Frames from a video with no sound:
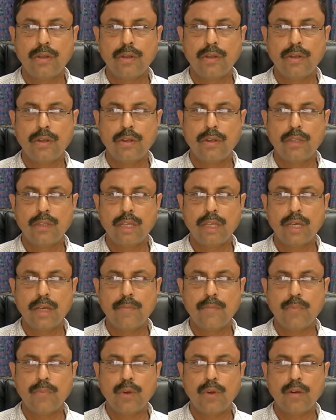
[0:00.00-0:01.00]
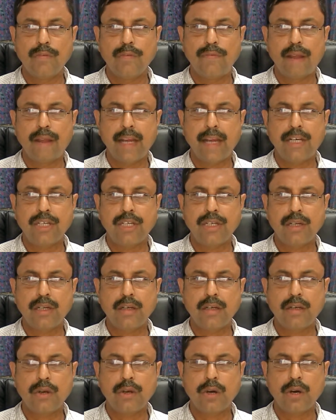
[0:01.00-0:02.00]
the mole
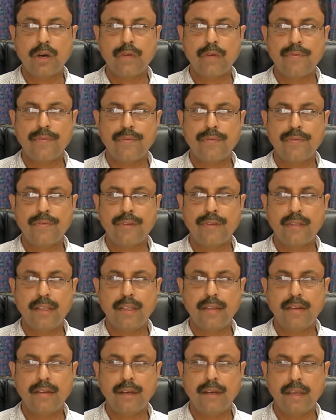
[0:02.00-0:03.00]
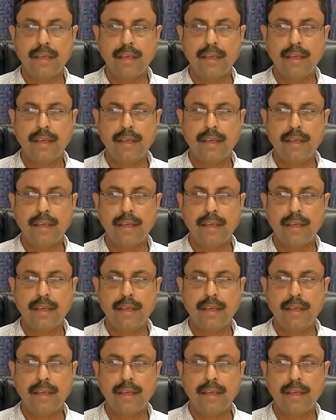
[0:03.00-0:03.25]
fraction of C3.